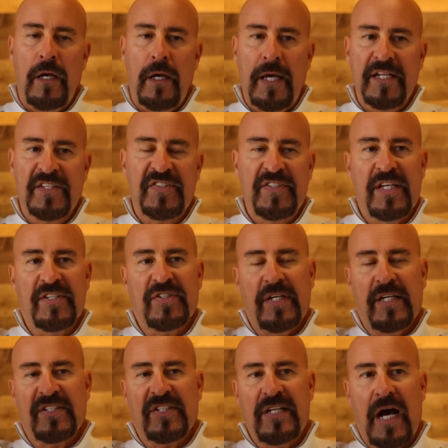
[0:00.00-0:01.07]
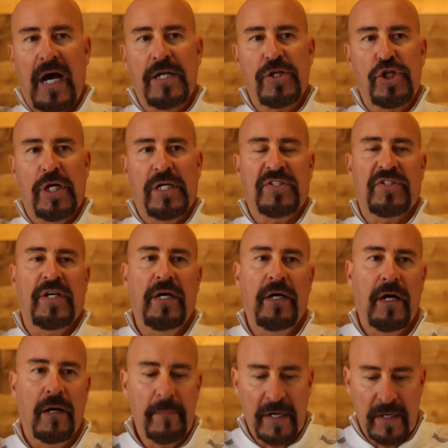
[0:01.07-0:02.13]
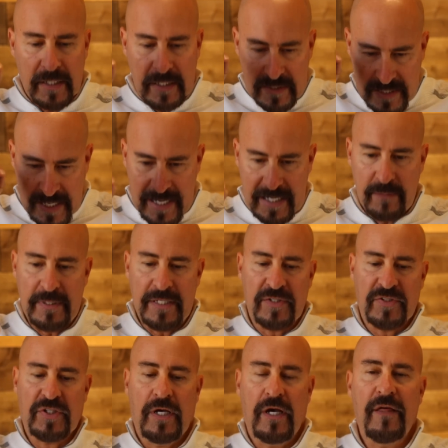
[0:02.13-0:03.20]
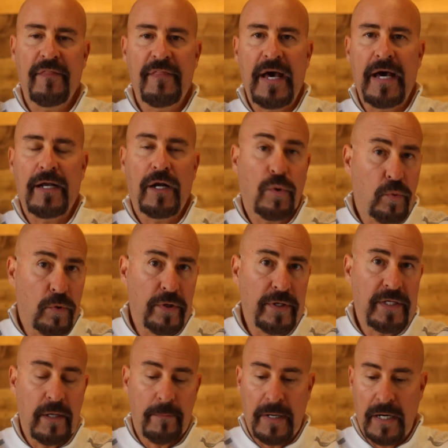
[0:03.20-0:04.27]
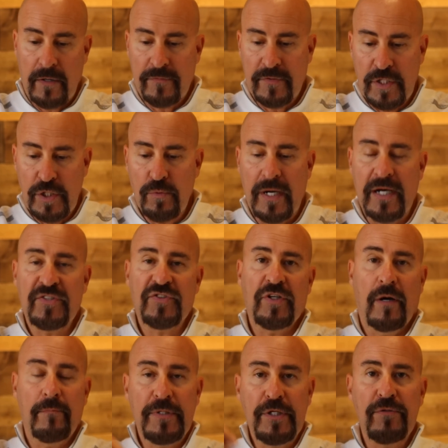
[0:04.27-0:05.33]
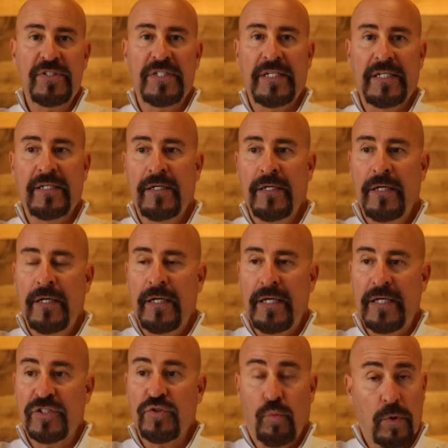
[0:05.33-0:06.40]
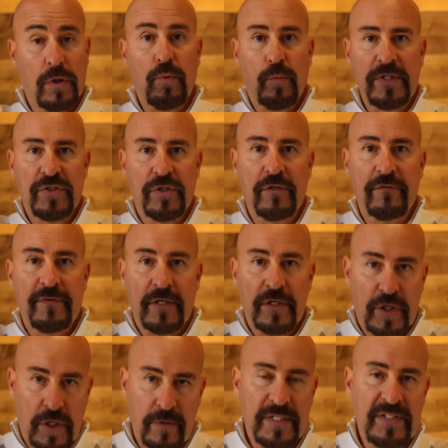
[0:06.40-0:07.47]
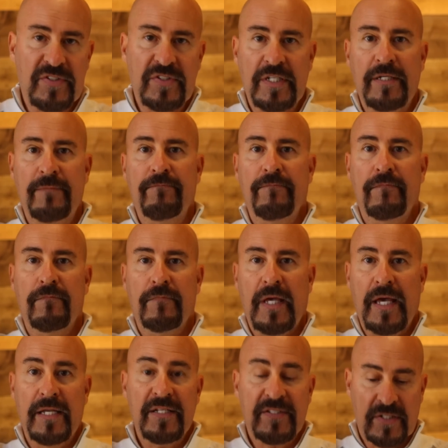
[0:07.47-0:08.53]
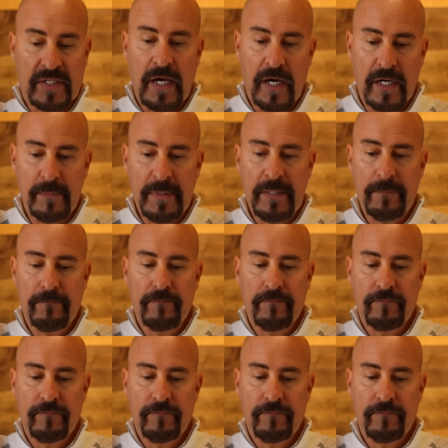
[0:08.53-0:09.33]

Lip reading: And it's this, it's not just America's enemies that are worried about the U.S. abusing its world reserve currency and its economy.